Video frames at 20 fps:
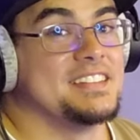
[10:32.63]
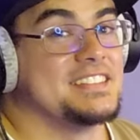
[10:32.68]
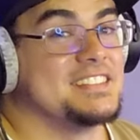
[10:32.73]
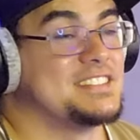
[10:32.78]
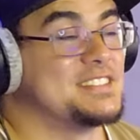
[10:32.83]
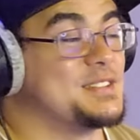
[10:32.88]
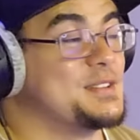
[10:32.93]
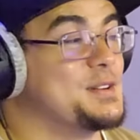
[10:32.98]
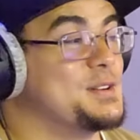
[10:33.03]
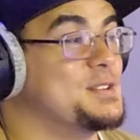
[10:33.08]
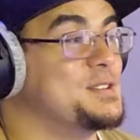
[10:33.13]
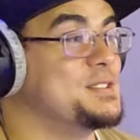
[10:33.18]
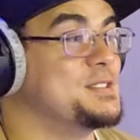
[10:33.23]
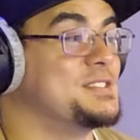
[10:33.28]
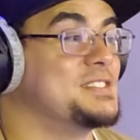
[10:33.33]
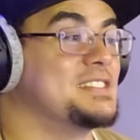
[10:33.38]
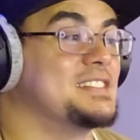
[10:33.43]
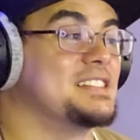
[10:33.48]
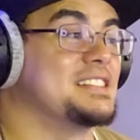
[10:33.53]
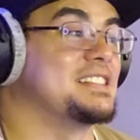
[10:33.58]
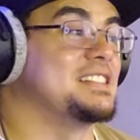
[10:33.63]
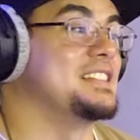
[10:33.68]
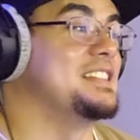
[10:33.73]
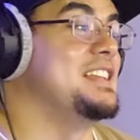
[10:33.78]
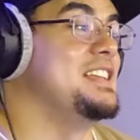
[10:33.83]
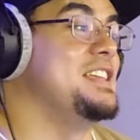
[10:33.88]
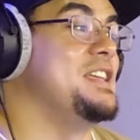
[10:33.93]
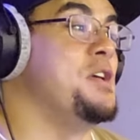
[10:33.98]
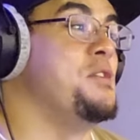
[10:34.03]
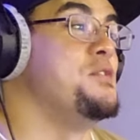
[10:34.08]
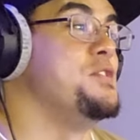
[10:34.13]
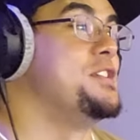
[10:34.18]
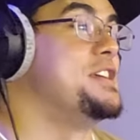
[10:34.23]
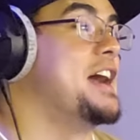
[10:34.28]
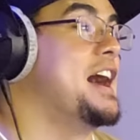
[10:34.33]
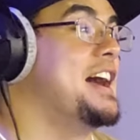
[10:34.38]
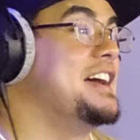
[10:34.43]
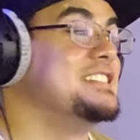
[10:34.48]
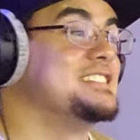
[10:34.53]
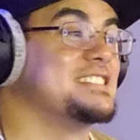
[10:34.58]
So if you
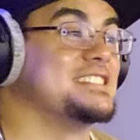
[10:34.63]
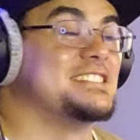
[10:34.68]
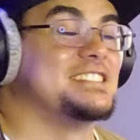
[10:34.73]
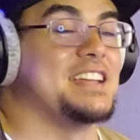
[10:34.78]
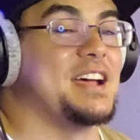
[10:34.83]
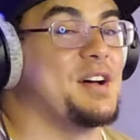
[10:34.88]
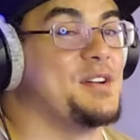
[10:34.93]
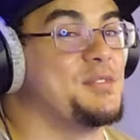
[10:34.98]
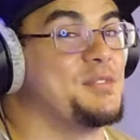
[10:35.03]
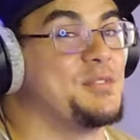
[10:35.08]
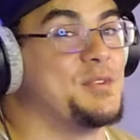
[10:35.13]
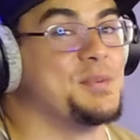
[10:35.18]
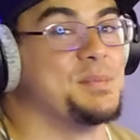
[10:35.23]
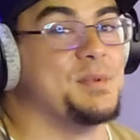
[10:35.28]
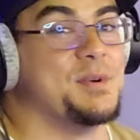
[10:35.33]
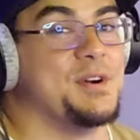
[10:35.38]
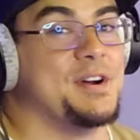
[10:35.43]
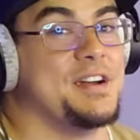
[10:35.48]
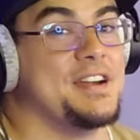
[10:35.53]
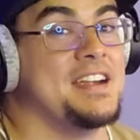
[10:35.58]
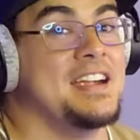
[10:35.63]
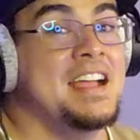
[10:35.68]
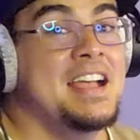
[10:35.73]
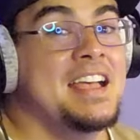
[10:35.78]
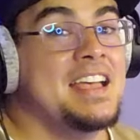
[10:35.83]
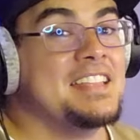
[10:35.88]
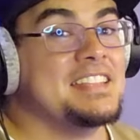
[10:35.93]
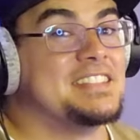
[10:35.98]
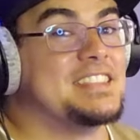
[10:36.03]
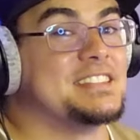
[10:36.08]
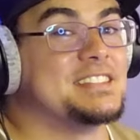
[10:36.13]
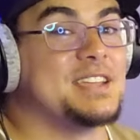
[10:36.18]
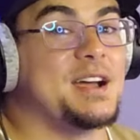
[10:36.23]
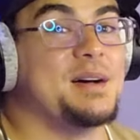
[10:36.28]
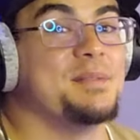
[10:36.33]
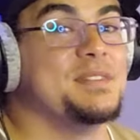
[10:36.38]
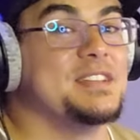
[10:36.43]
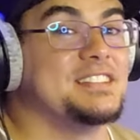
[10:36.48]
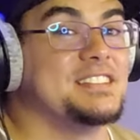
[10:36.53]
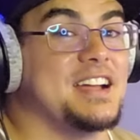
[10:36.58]
guys are down for more, the
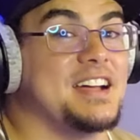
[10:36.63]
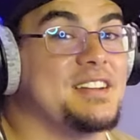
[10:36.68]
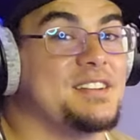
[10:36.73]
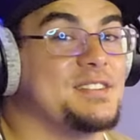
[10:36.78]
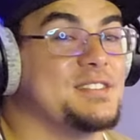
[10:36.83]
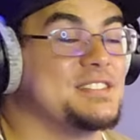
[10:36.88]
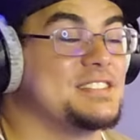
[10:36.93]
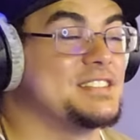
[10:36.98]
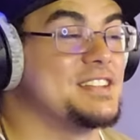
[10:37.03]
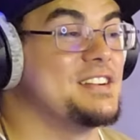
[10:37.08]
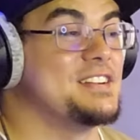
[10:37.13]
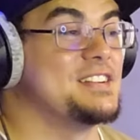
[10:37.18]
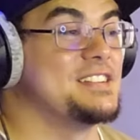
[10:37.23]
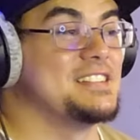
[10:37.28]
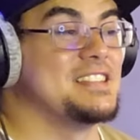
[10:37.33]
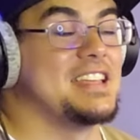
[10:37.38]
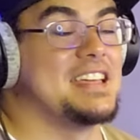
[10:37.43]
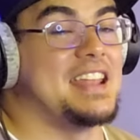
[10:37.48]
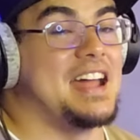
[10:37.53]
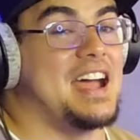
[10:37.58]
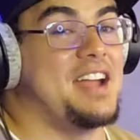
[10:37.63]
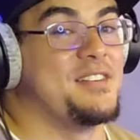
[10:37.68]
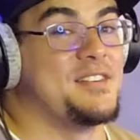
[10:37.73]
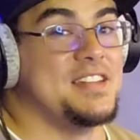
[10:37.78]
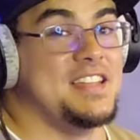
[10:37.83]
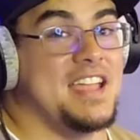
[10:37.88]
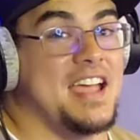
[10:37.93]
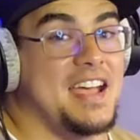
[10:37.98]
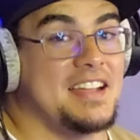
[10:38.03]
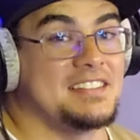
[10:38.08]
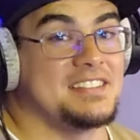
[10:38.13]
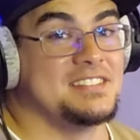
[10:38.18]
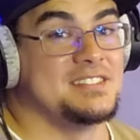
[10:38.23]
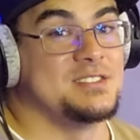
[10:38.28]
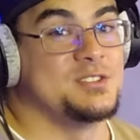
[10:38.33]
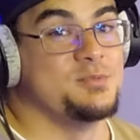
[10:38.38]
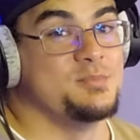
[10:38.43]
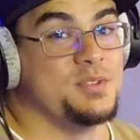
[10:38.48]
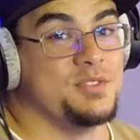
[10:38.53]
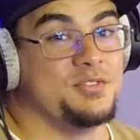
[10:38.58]
Tom MacDonald song that I reacted
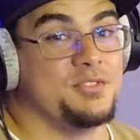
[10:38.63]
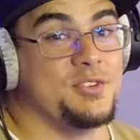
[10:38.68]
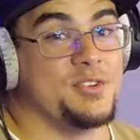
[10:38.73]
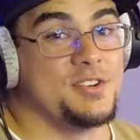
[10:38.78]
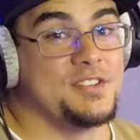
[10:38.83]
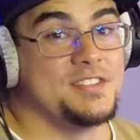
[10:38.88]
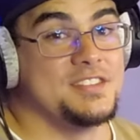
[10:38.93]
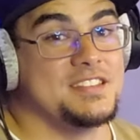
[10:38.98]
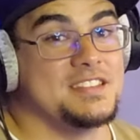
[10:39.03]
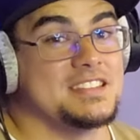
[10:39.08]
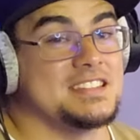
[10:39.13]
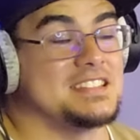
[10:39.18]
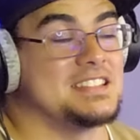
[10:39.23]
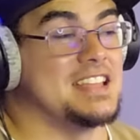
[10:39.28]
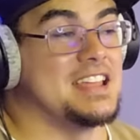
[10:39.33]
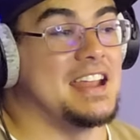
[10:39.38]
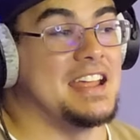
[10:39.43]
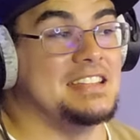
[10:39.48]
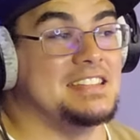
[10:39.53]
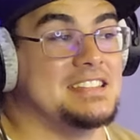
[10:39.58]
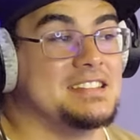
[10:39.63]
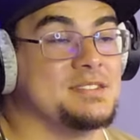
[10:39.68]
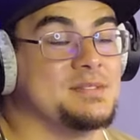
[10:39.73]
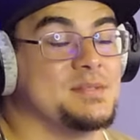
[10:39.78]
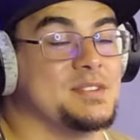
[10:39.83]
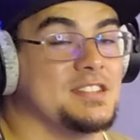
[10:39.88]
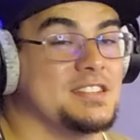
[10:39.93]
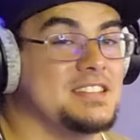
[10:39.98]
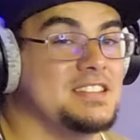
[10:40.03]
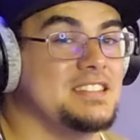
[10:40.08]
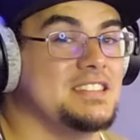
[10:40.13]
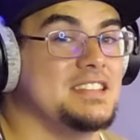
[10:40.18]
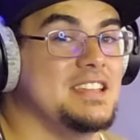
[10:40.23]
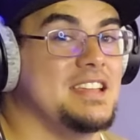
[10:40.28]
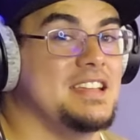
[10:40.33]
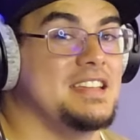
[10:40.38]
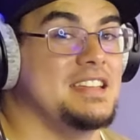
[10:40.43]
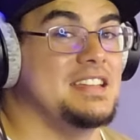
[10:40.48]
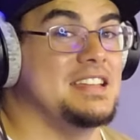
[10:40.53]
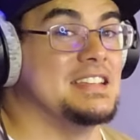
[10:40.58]
to before this that I didn't release
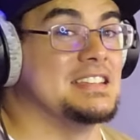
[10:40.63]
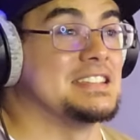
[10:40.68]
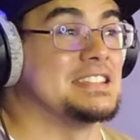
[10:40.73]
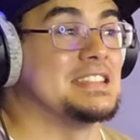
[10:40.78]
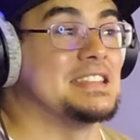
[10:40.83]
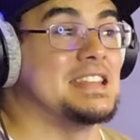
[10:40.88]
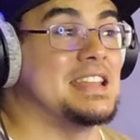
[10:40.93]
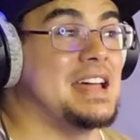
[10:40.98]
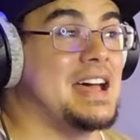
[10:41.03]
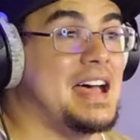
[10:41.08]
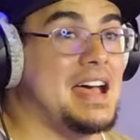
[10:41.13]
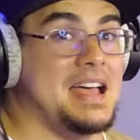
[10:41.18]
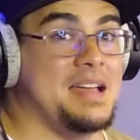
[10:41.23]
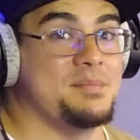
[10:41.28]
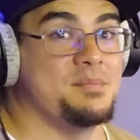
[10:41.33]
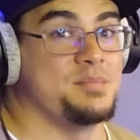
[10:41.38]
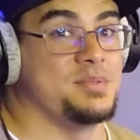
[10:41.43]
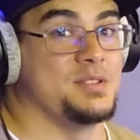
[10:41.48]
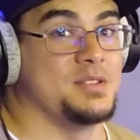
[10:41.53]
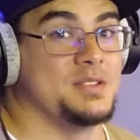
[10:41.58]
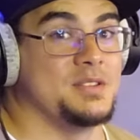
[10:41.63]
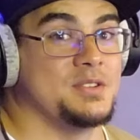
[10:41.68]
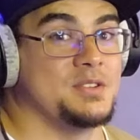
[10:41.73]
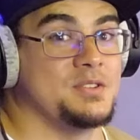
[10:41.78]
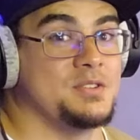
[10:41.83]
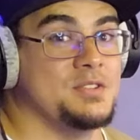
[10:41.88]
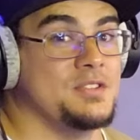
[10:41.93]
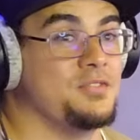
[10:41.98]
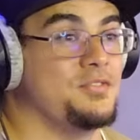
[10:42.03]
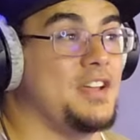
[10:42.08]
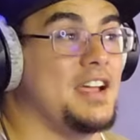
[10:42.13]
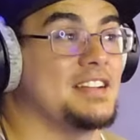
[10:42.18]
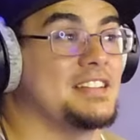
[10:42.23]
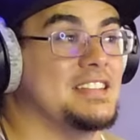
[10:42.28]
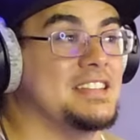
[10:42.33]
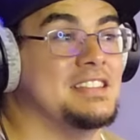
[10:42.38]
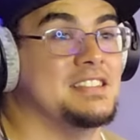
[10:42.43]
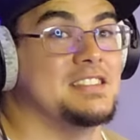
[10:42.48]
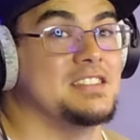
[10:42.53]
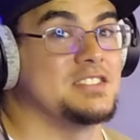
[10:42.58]
yet is not political. In fact,
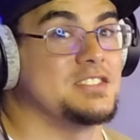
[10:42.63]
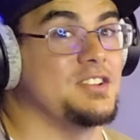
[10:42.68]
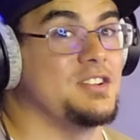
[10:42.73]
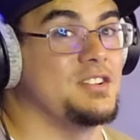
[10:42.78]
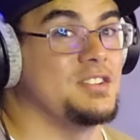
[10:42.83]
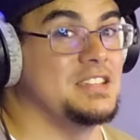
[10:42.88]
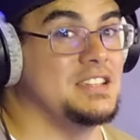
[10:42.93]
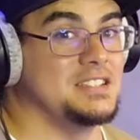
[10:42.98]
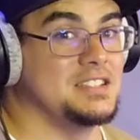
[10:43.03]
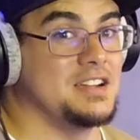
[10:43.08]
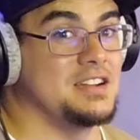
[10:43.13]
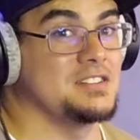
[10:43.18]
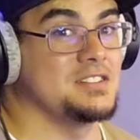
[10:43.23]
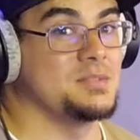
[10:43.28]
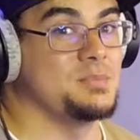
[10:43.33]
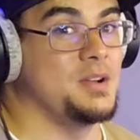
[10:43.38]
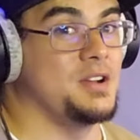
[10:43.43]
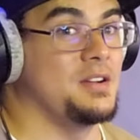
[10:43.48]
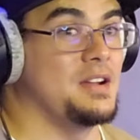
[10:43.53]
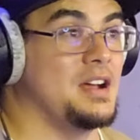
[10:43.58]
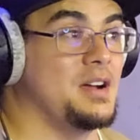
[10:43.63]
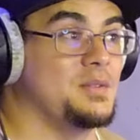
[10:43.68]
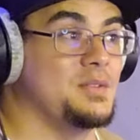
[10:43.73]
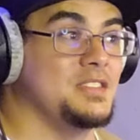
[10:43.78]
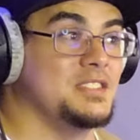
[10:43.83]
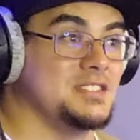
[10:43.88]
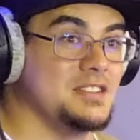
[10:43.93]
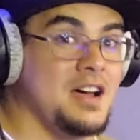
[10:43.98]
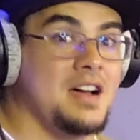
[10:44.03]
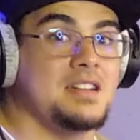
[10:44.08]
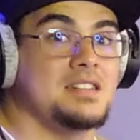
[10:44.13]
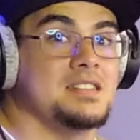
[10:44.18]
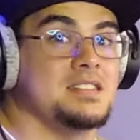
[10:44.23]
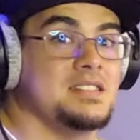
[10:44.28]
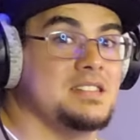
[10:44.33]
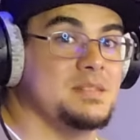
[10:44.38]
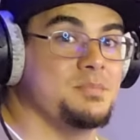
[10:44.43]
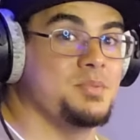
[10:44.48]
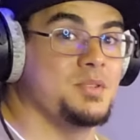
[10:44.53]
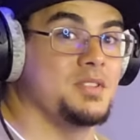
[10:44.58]
in the song, he talks about how he's not going to
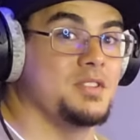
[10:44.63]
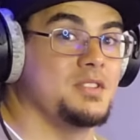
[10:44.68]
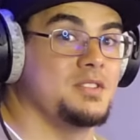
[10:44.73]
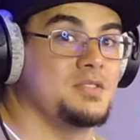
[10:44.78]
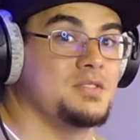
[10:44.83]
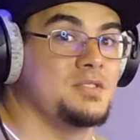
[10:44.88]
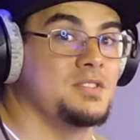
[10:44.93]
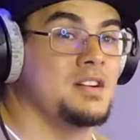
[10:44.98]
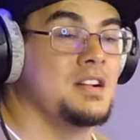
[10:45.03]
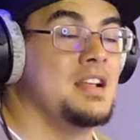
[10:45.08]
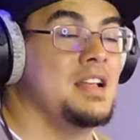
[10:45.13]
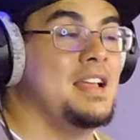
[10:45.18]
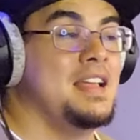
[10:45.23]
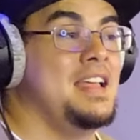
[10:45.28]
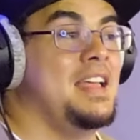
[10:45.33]
get political.